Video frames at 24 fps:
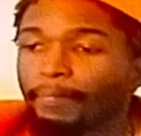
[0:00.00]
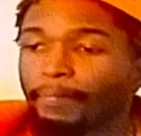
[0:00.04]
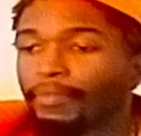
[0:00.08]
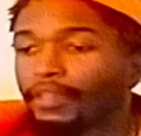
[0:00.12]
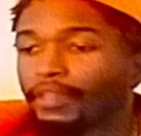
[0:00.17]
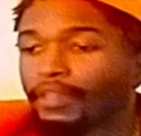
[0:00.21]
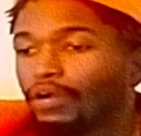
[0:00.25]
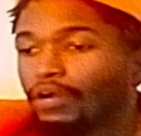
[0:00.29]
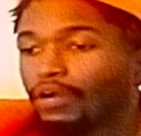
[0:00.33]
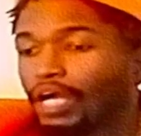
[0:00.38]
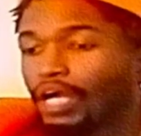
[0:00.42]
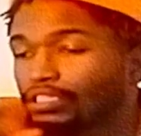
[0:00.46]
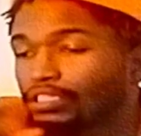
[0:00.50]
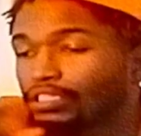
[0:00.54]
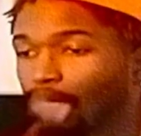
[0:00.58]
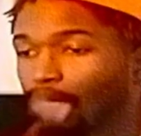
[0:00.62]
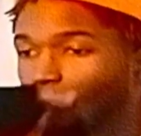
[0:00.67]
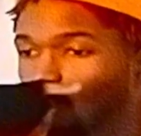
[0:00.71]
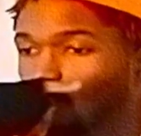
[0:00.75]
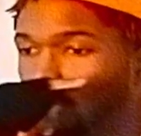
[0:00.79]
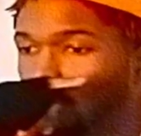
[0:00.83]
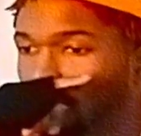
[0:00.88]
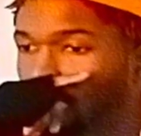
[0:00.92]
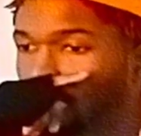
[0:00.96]
I saw
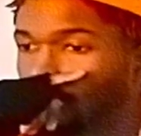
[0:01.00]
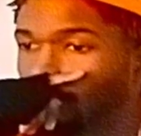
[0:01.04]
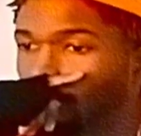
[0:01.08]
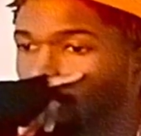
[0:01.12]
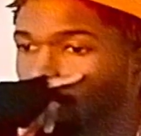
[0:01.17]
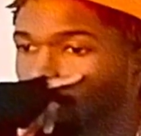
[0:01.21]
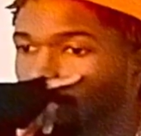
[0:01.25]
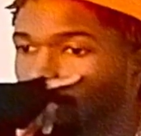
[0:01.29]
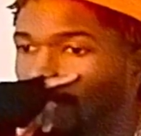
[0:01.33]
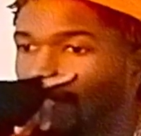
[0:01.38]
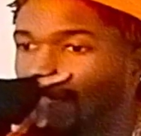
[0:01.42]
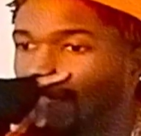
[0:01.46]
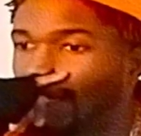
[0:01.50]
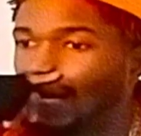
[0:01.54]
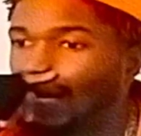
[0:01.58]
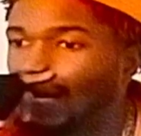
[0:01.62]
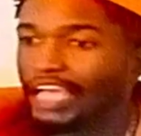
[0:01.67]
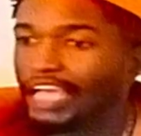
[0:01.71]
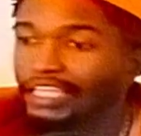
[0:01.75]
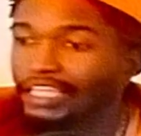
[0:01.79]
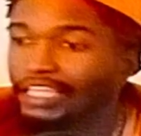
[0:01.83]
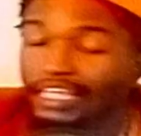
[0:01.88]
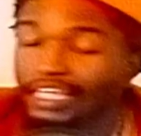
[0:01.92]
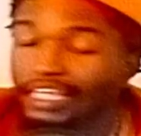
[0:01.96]
one other black guy, and
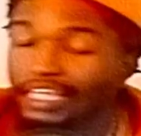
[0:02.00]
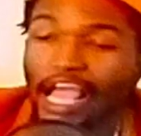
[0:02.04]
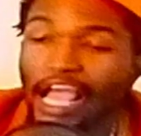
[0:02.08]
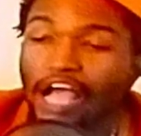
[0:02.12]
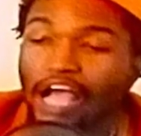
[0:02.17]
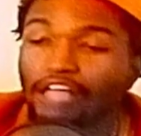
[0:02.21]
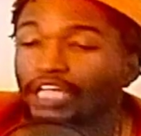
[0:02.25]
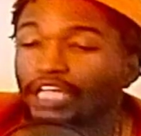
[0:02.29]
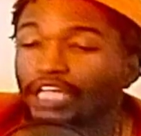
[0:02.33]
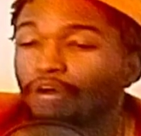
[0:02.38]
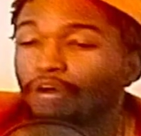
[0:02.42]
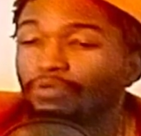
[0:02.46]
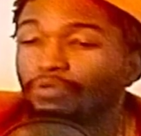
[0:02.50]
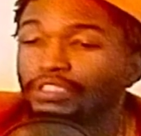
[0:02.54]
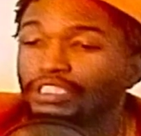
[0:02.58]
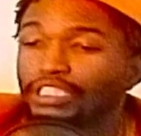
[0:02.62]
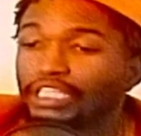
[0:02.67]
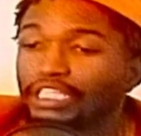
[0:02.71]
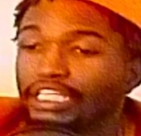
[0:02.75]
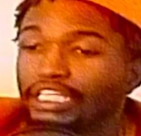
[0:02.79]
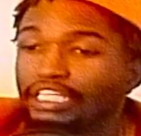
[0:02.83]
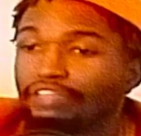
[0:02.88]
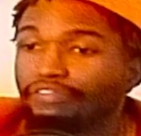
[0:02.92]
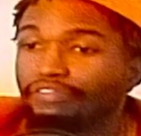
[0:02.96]
then as I was
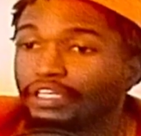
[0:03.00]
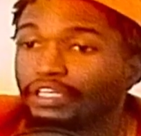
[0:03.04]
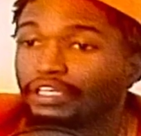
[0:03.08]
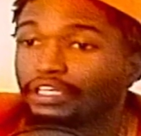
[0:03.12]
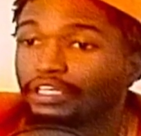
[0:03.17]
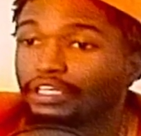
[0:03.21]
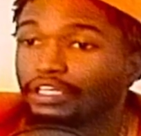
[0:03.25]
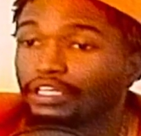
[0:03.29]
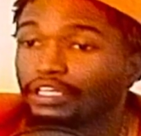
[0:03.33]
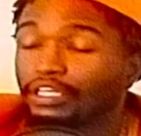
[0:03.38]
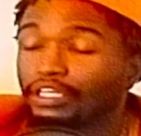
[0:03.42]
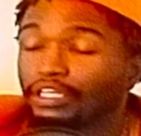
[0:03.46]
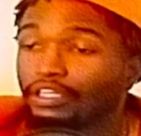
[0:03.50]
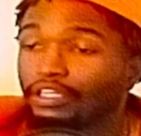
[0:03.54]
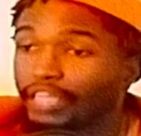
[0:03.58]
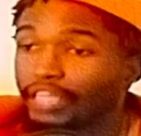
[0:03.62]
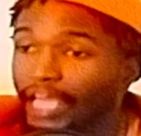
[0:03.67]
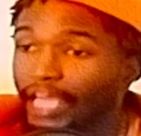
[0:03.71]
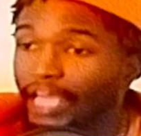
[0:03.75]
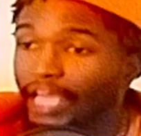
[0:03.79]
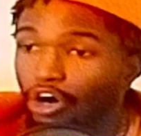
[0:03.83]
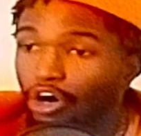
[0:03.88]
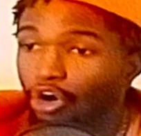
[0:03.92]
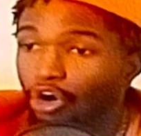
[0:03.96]
leaving, that
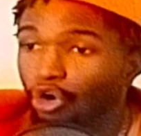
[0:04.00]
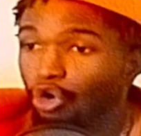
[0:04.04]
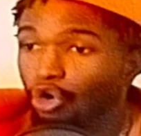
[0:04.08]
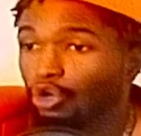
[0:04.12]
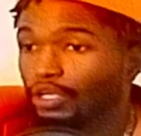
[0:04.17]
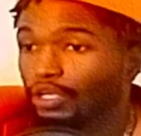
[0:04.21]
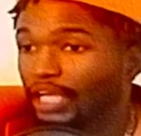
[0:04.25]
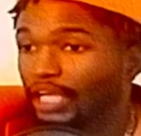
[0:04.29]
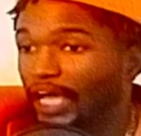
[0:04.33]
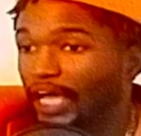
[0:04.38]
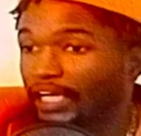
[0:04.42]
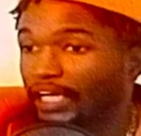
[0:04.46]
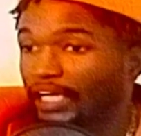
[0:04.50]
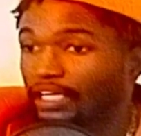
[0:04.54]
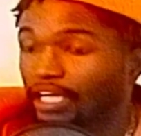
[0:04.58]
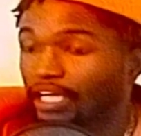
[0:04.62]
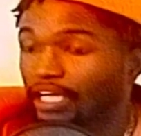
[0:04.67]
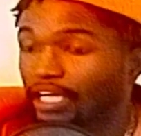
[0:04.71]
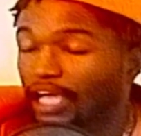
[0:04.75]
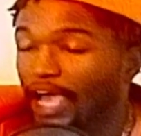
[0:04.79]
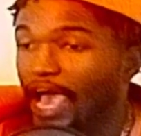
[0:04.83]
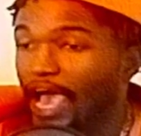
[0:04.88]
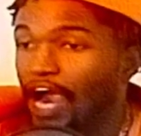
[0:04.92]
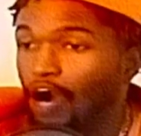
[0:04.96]
whole like
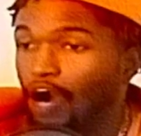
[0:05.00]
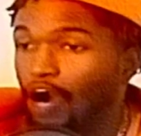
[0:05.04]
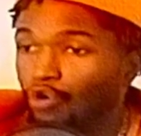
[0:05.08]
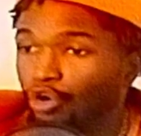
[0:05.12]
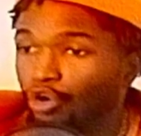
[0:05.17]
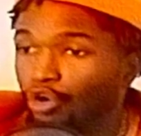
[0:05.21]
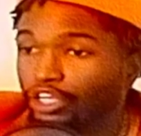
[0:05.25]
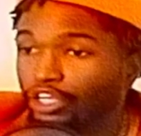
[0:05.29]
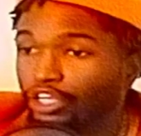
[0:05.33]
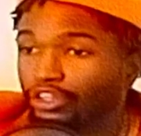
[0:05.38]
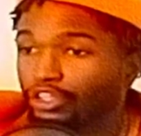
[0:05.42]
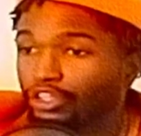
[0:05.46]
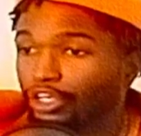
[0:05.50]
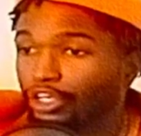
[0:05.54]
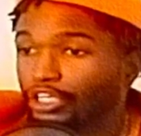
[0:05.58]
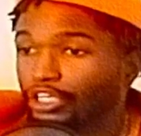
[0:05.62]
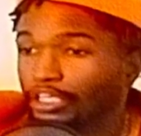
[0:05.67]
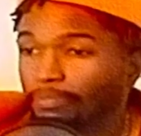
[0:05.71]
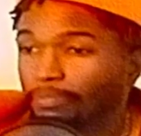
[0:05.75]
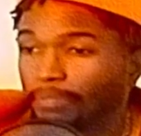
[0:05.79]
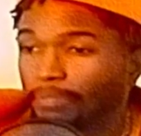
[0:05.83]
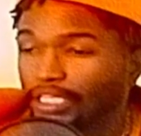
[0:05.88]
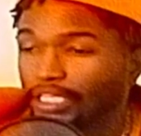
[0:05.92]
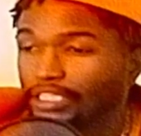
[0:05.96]
hour and 30
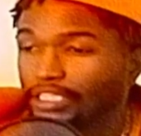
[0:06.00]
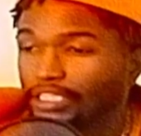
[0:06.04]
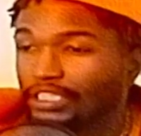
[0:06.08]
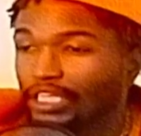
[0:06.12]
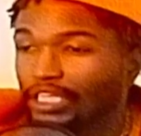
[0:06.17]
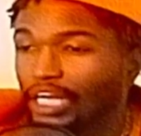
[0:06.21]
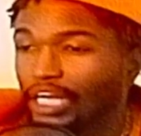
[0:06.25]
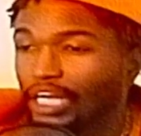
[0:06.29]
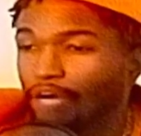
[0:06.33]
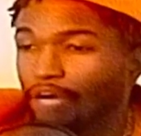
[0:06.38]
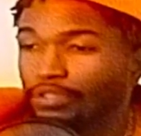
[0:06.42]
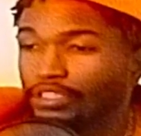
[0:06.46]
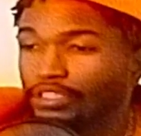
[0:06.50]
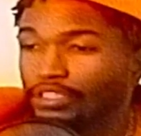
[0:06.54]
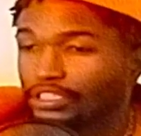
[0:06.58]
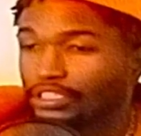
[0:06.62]
minutes that I was